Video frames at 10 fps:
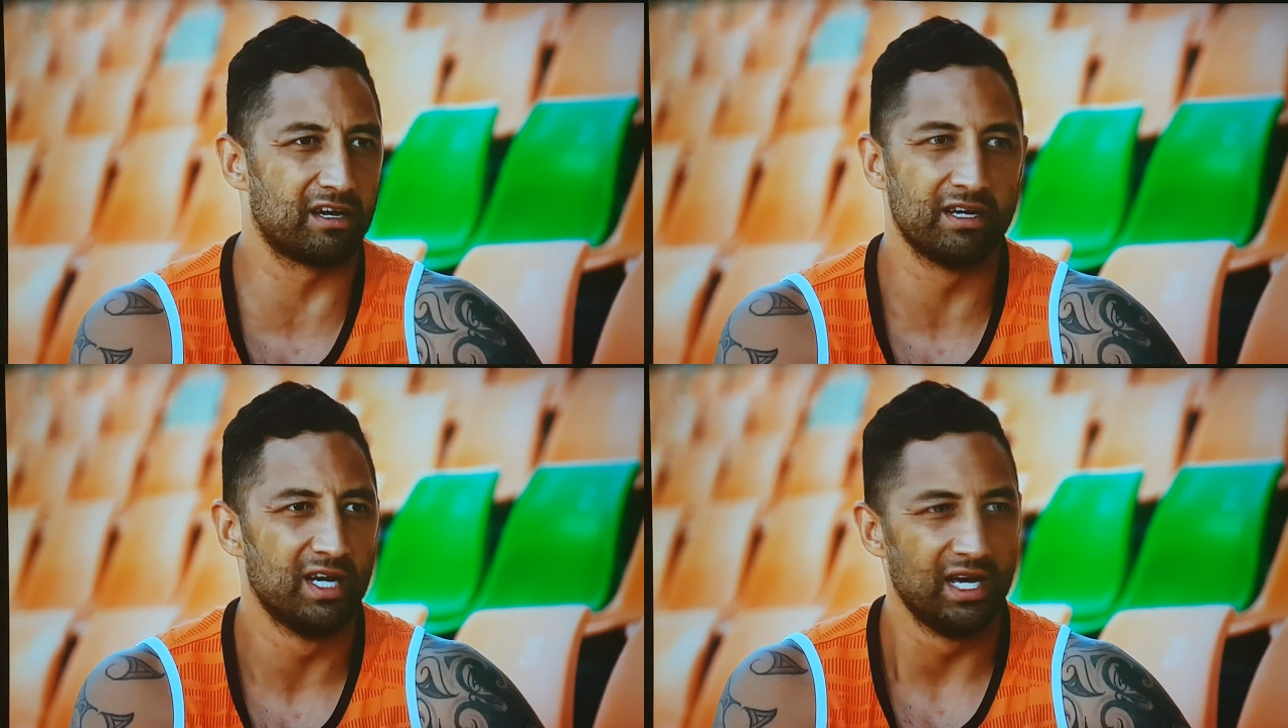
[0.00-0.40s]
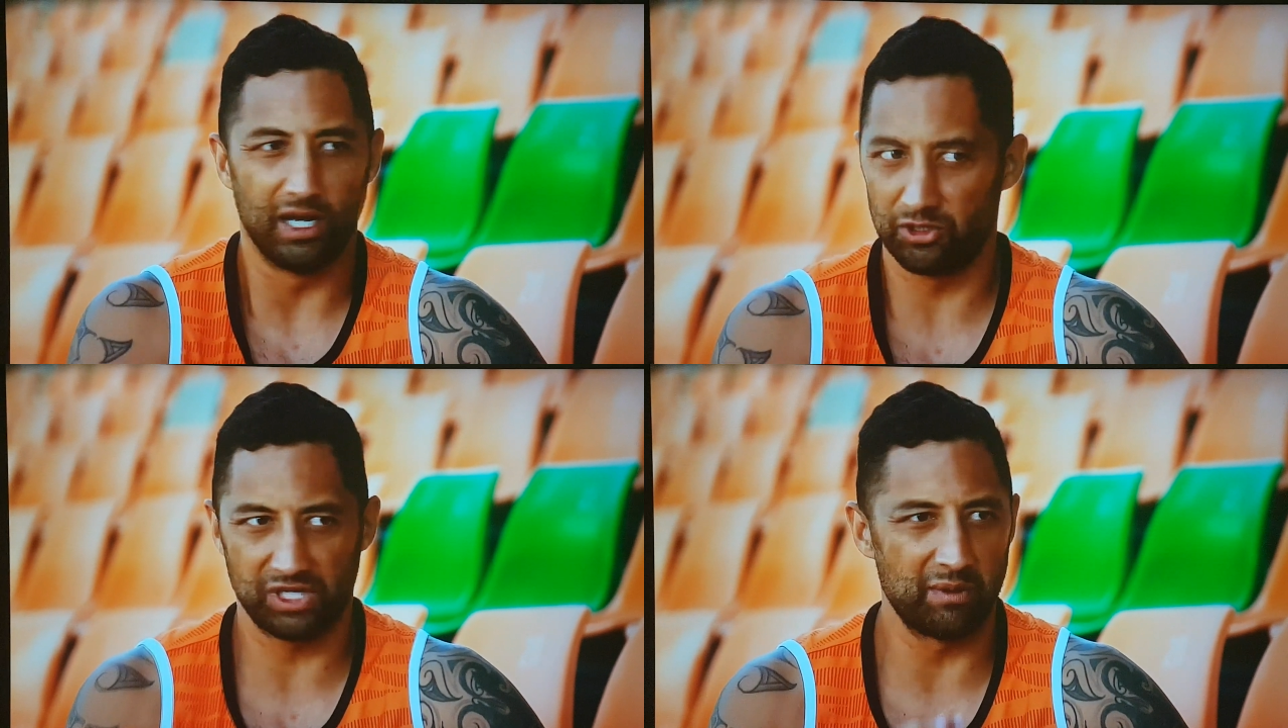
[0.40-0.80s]
So
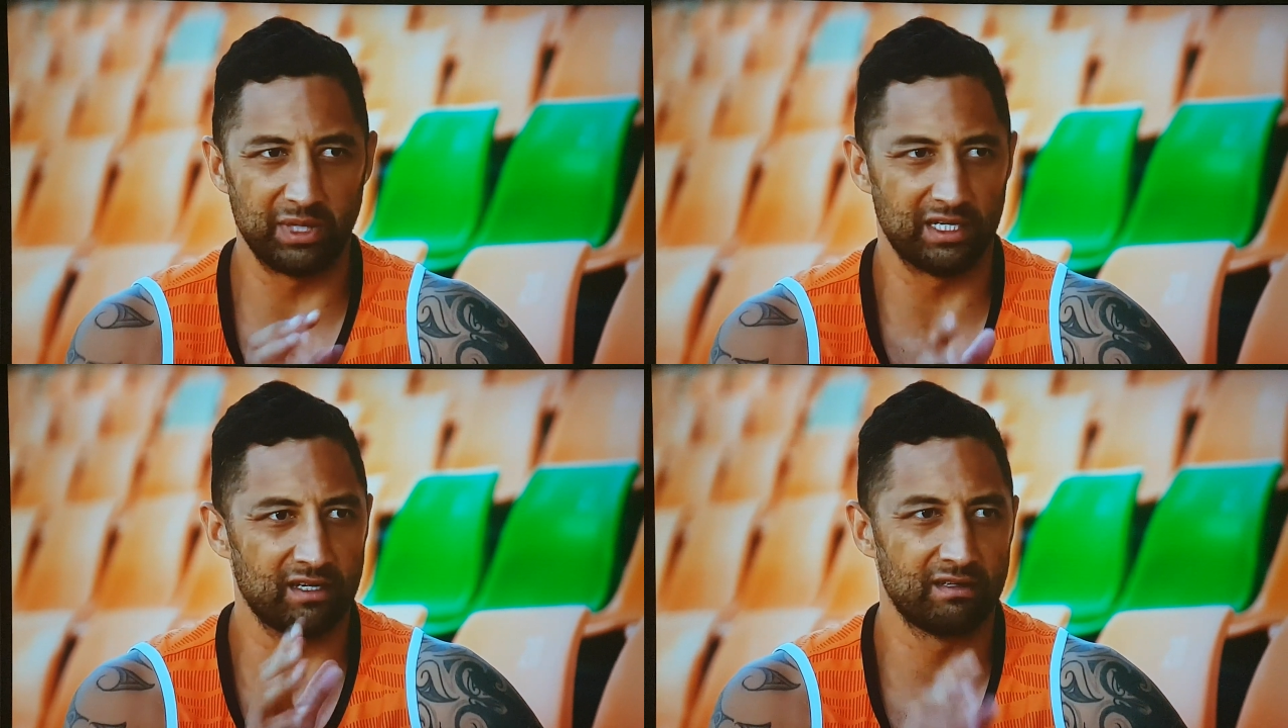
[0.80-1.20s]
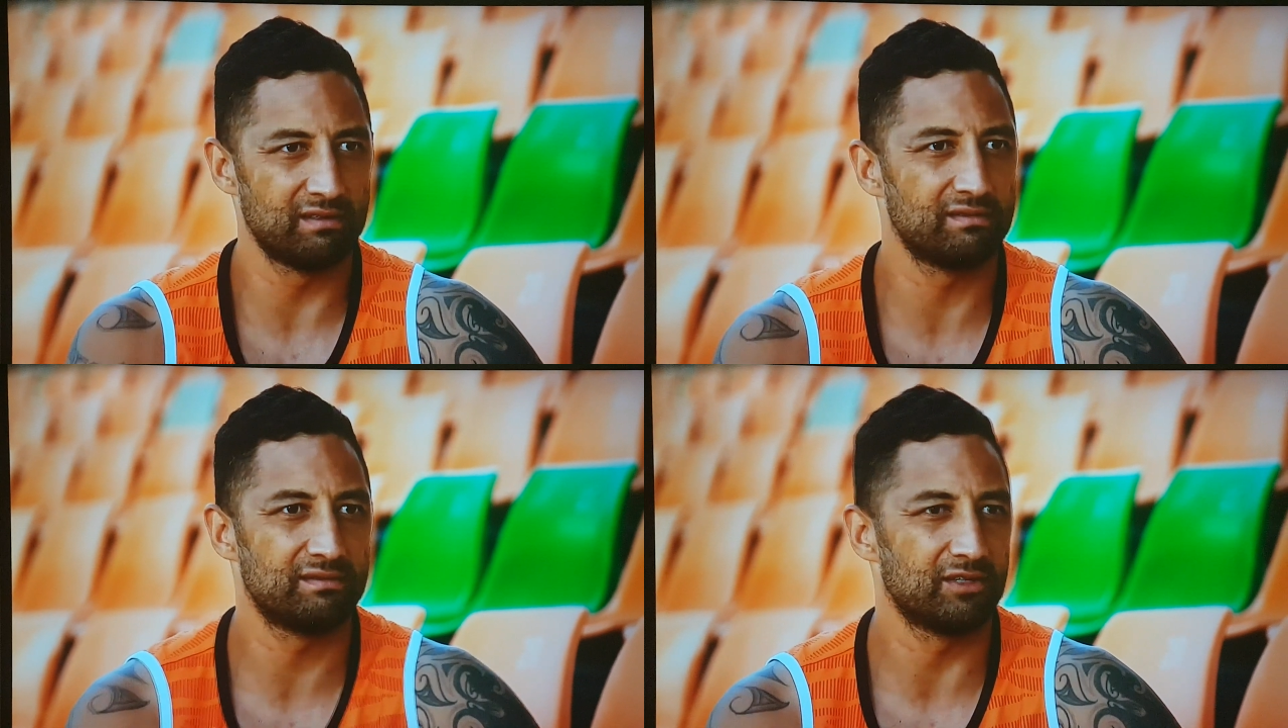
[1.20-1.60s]
I was coming to
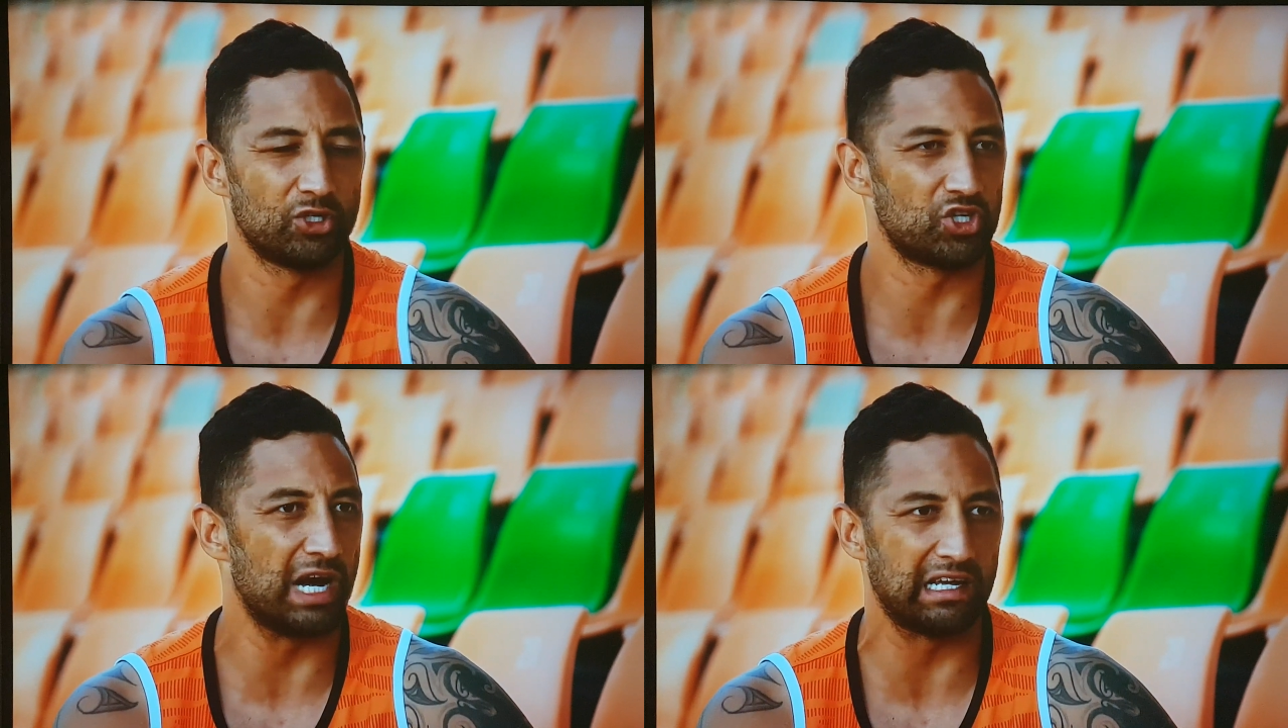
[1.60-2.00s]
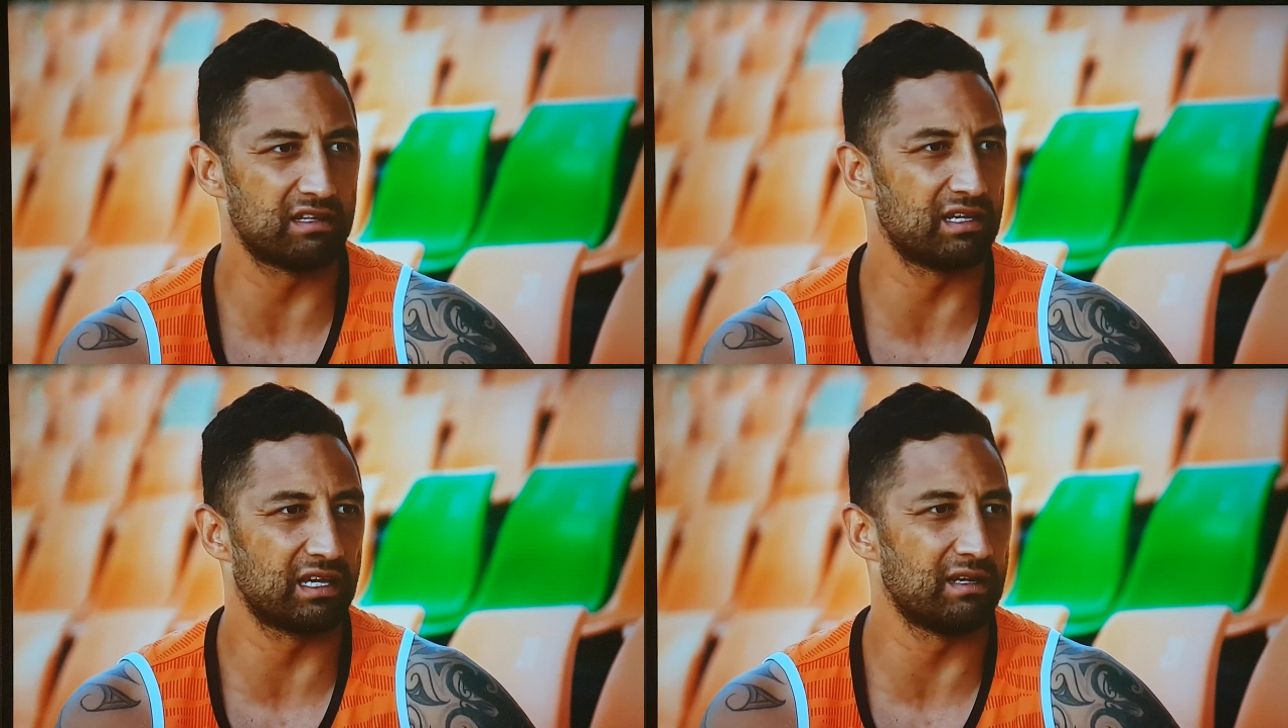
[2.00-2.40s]

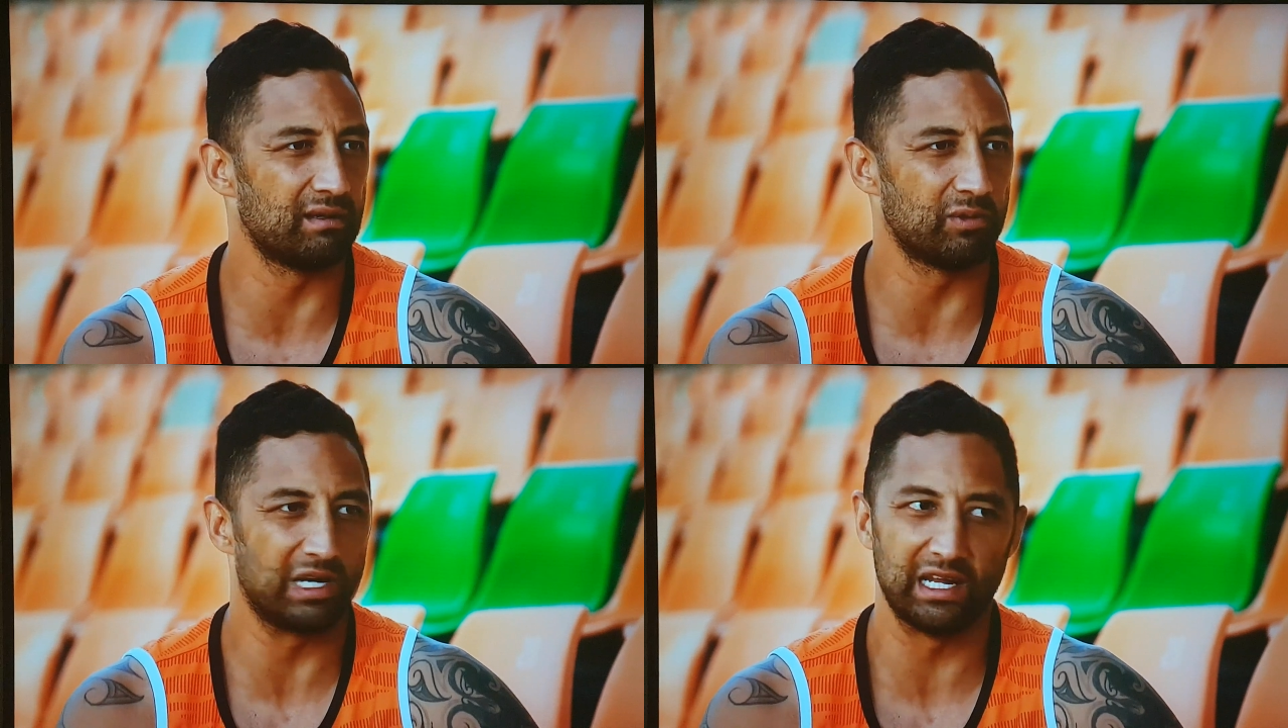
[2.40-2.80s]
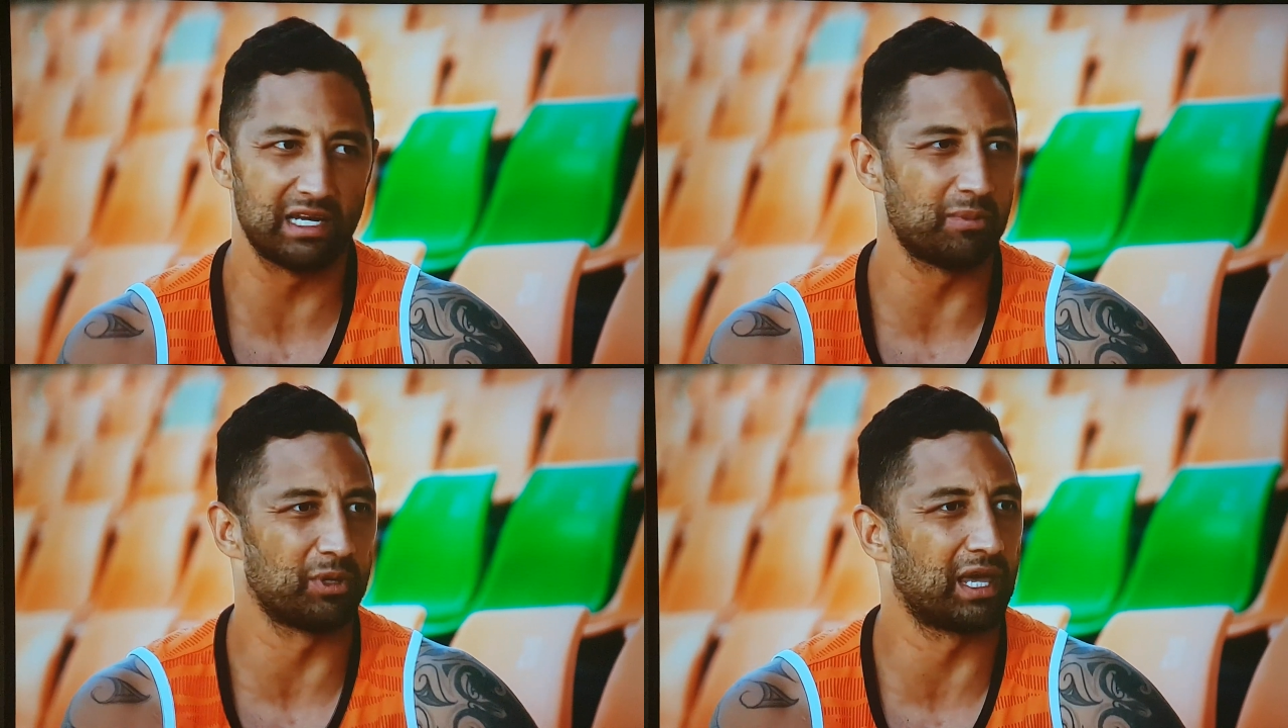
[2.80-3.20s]
Australia thinking we're going
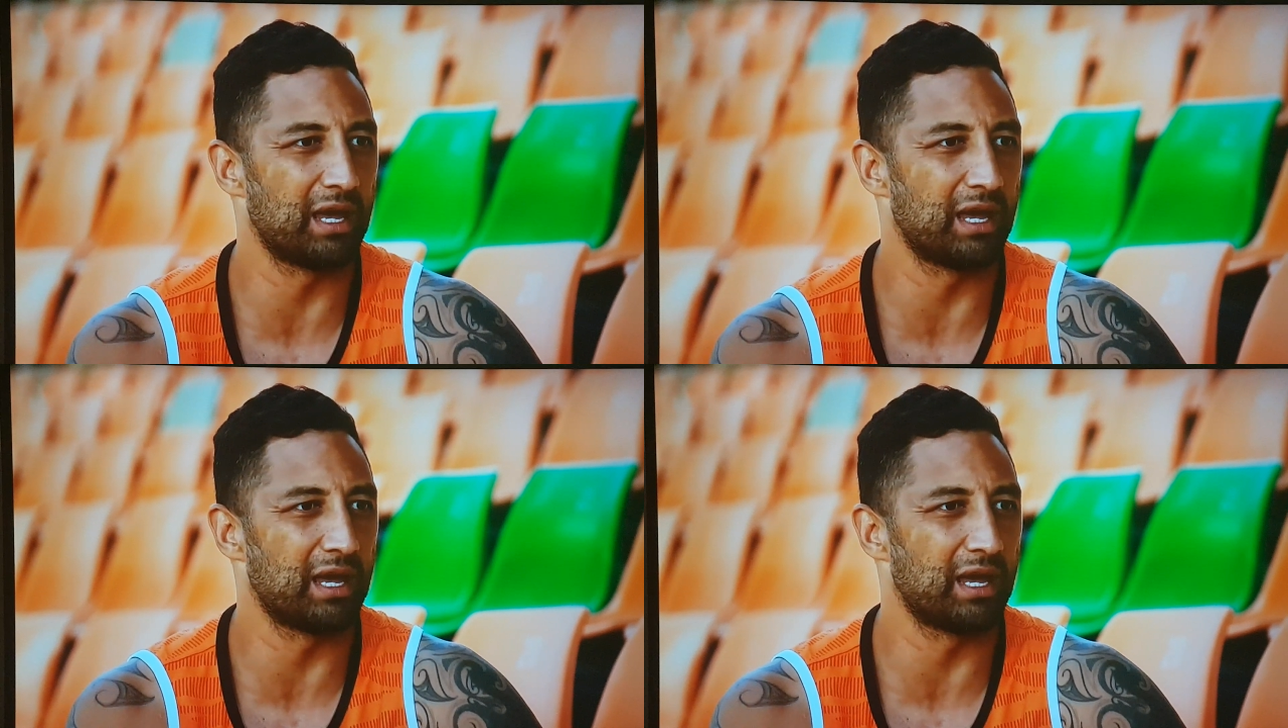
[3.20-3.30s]
to end up